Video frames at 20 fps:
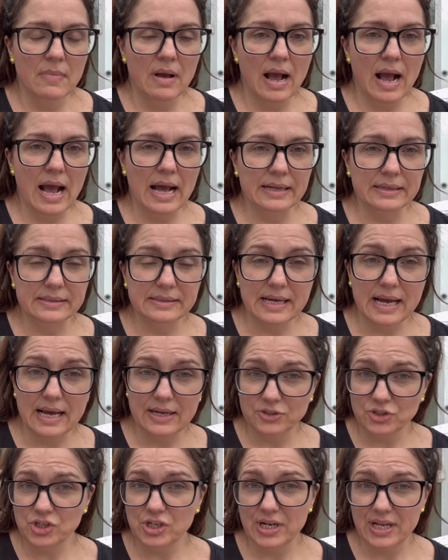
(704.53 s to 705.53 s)
and
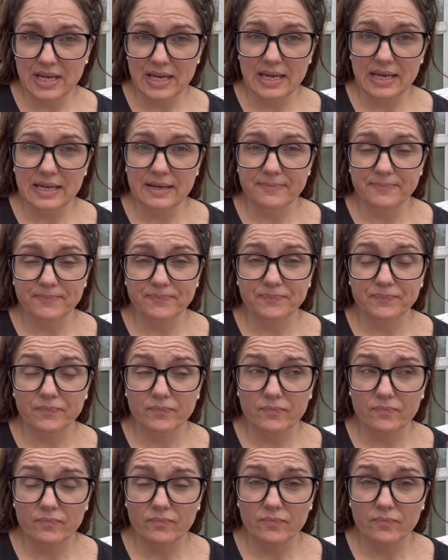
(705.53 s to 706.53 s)
actually
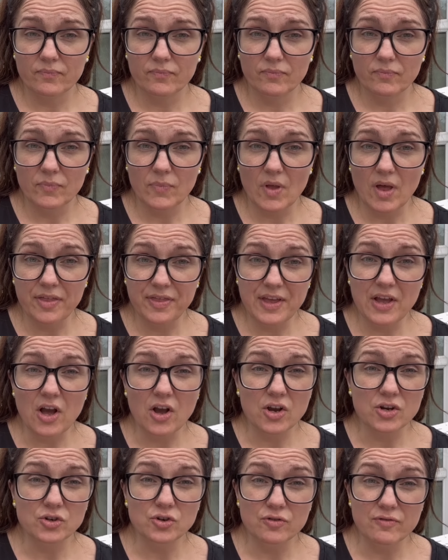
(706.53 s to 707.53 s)
I think I
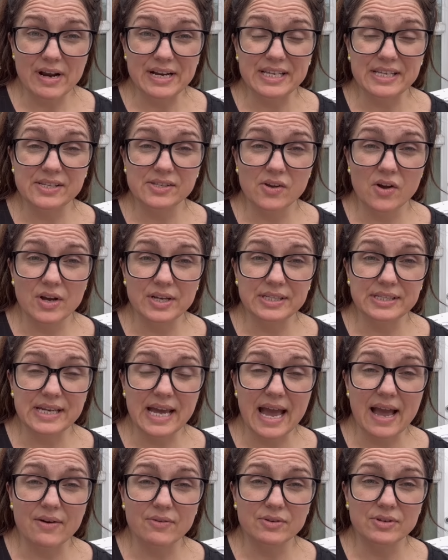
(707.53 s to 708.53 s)
could already size
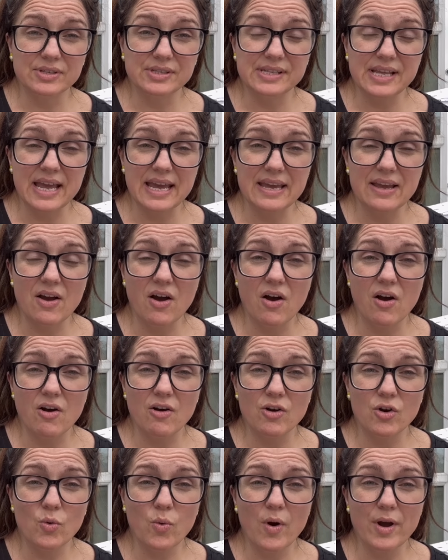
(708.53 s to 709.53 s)
down because they
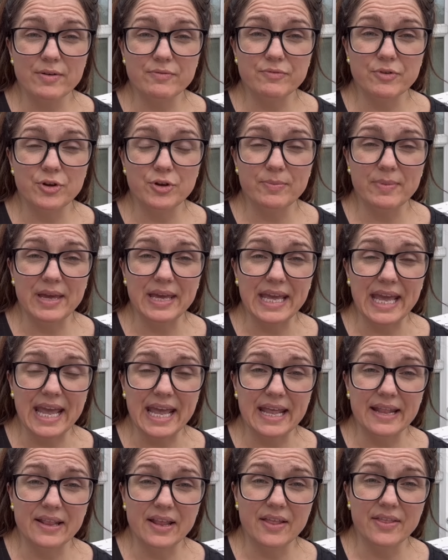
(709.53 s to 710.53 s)
are quite roomy
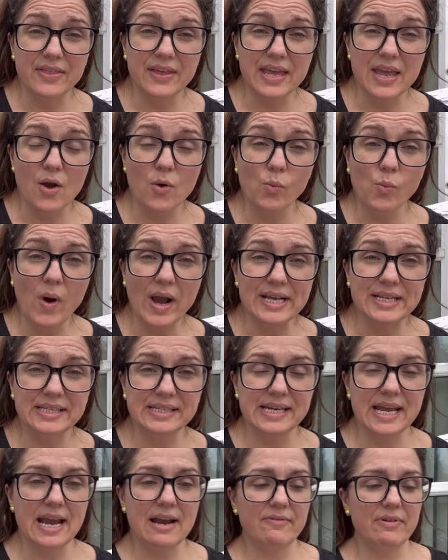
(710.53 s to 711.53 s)
in the
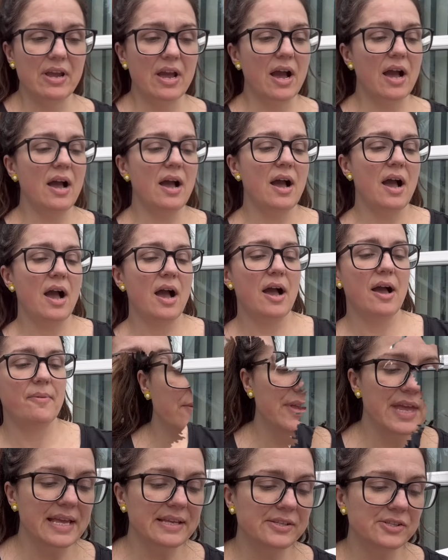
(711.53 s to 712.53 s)
waist area. Um,
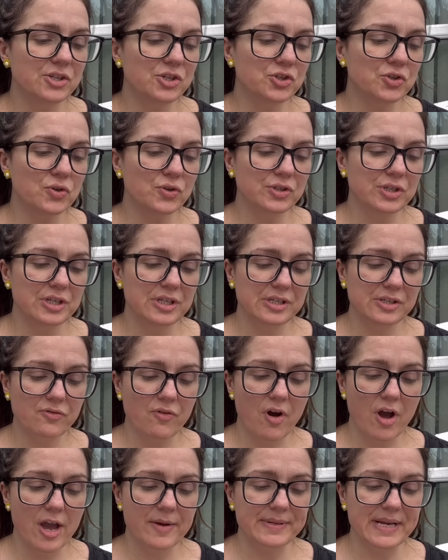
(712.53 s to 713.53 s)
so the Ester shorts are
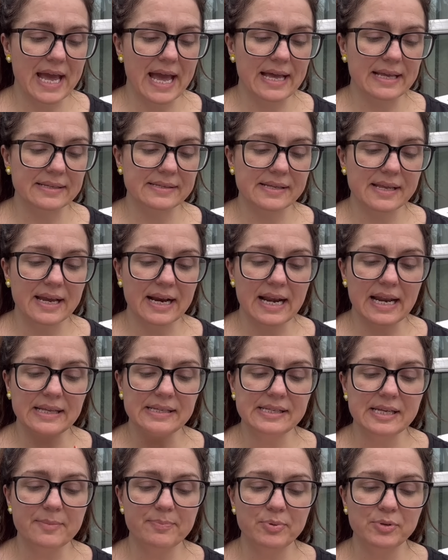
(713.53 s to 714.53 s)
described as a
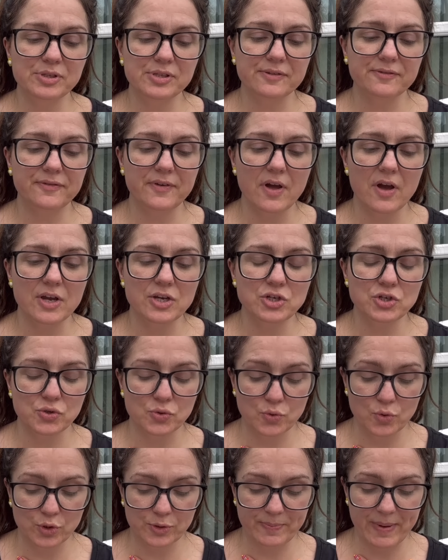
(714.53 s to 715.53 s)
classic butterfly
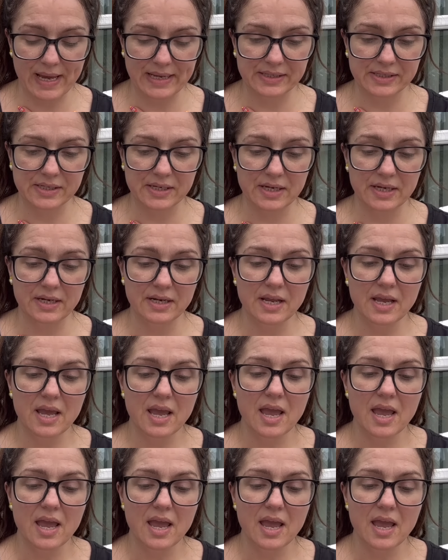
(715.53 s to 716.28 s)
short pattern